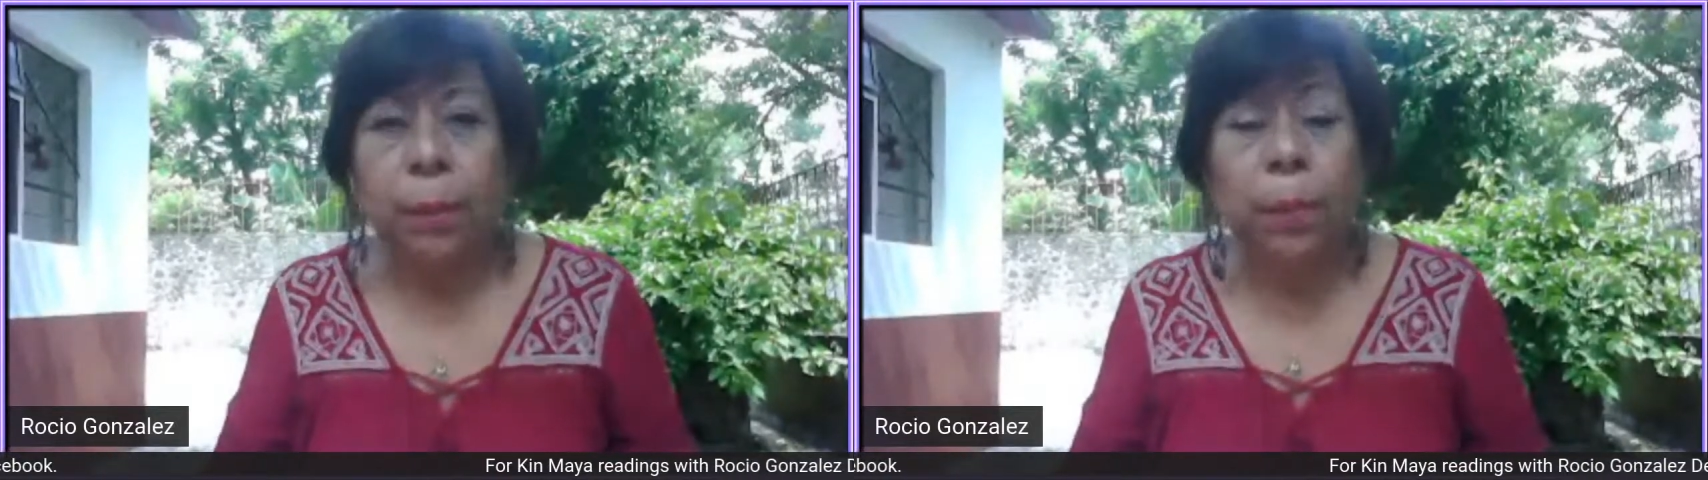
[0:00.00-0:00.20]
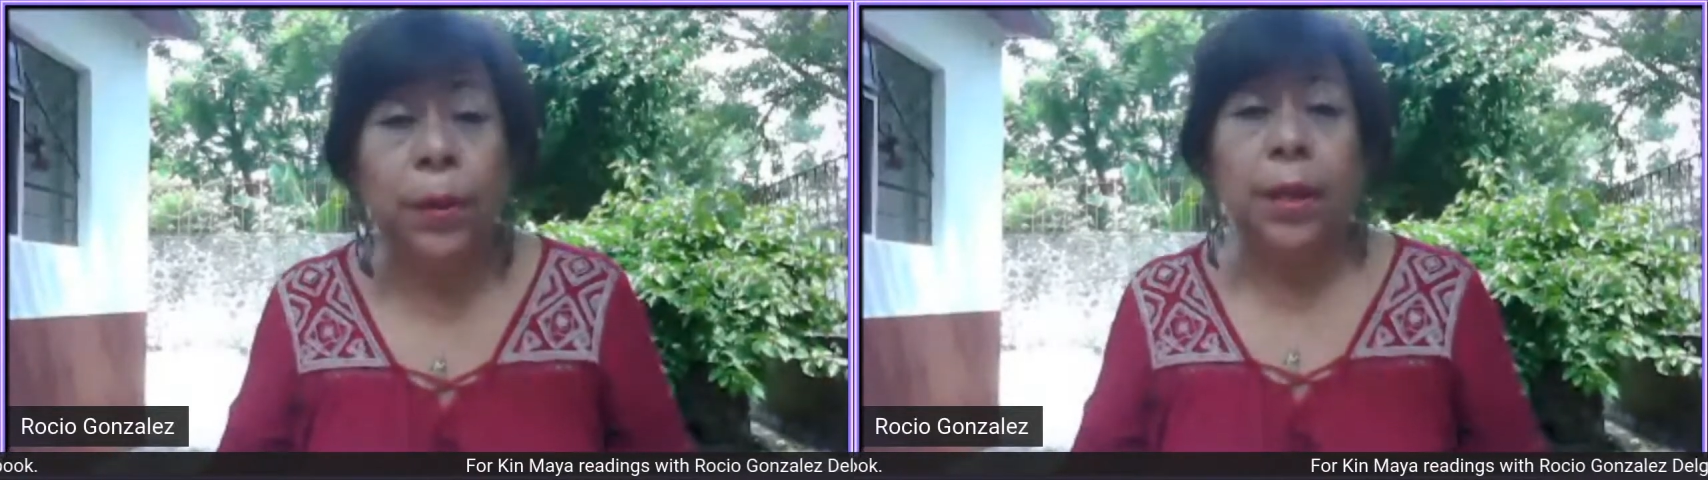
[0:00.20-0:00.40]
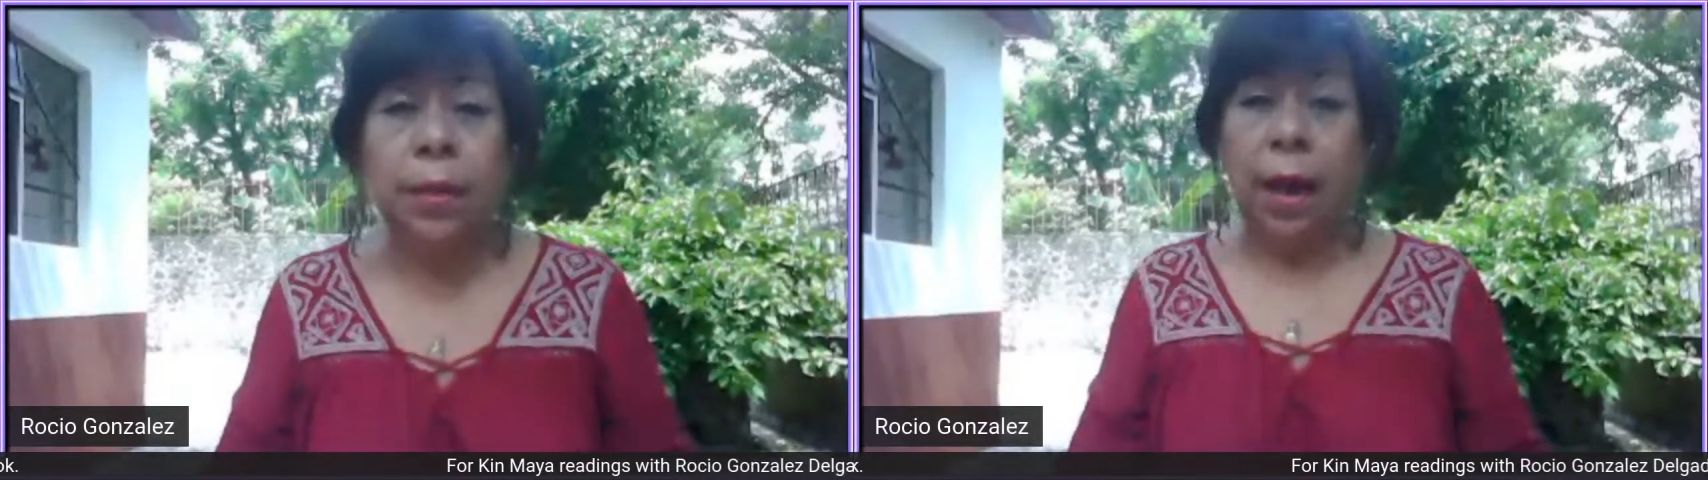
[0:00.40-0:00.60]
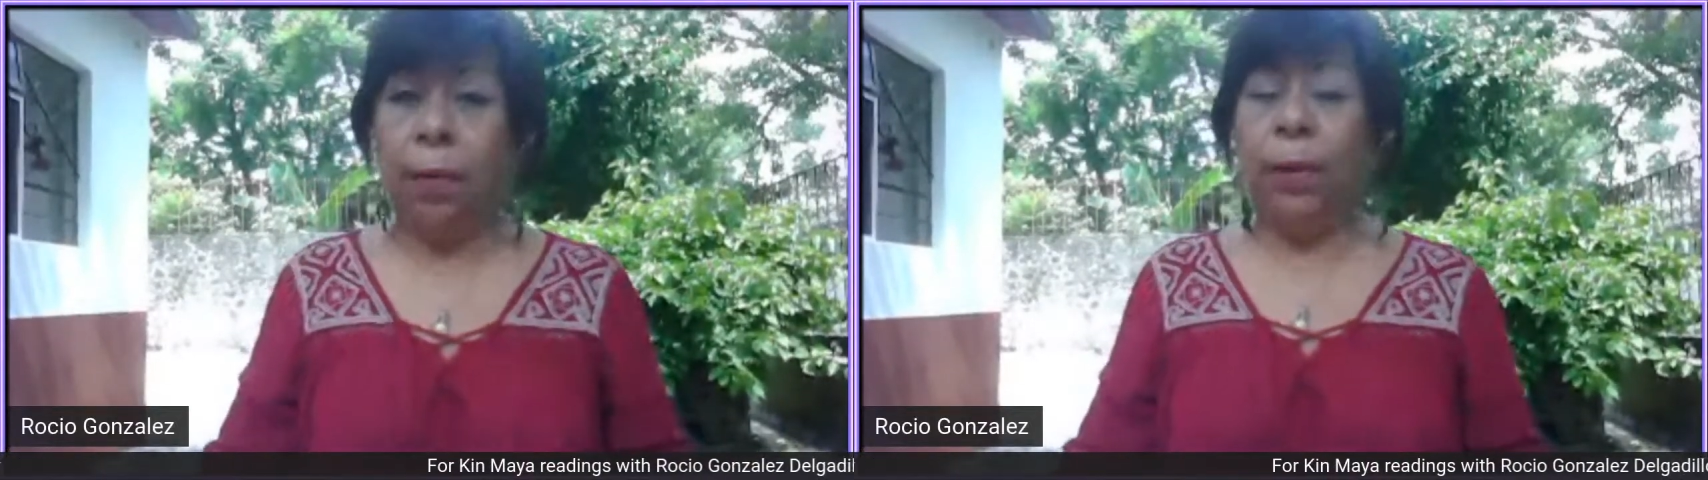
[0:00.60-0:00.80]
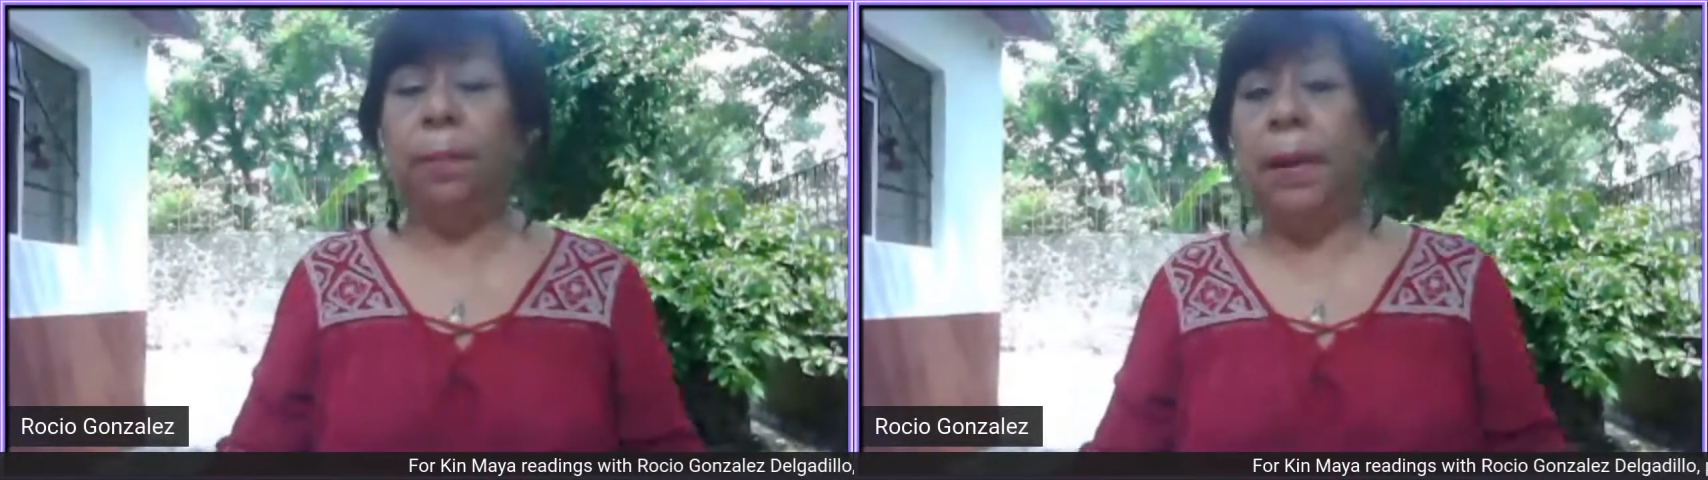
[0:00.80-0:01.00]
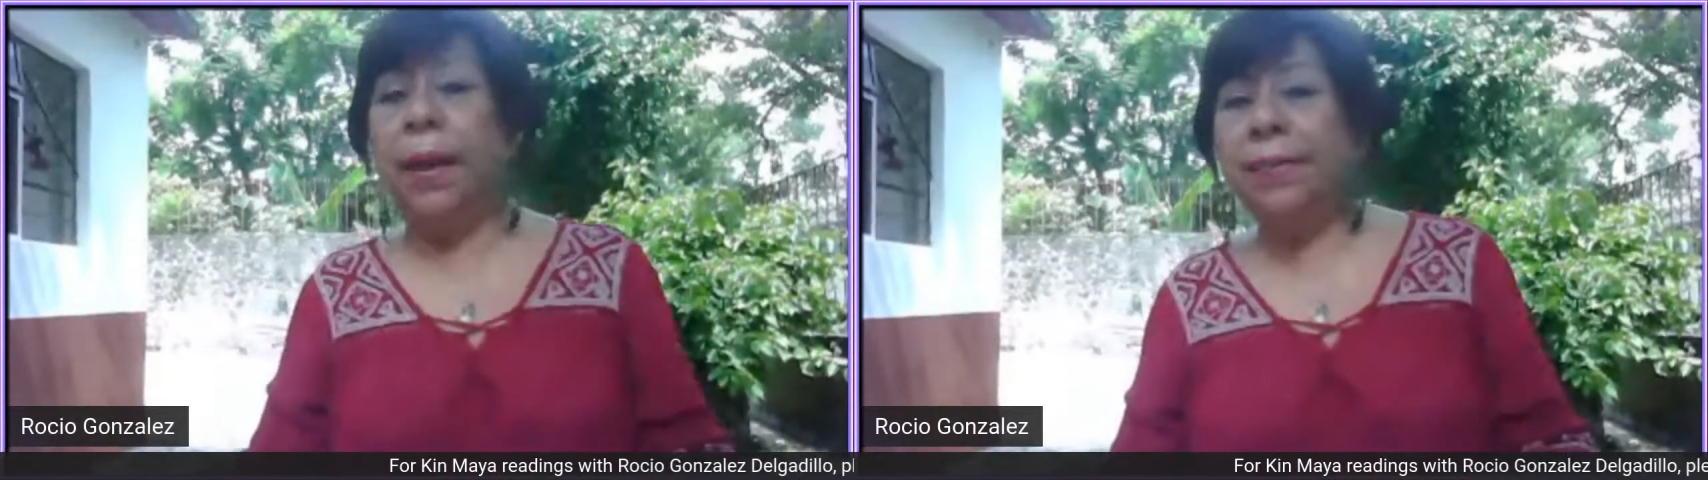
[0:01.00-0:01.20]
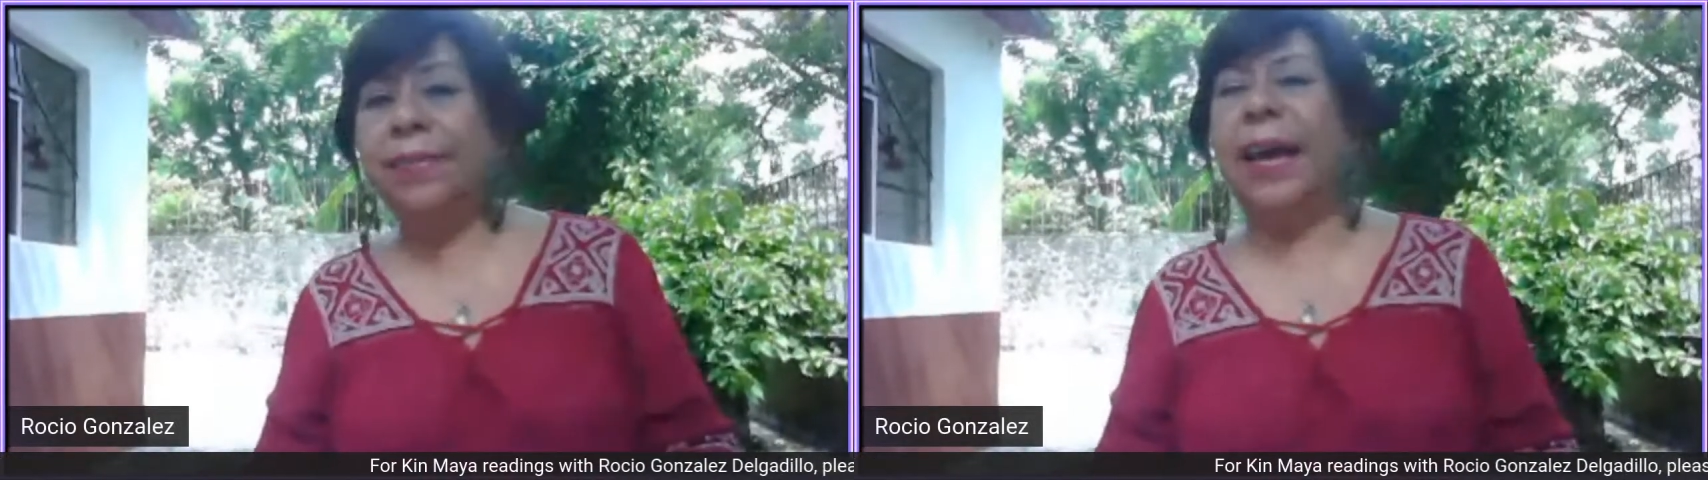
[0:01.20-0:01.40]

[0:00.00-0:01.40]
putting our best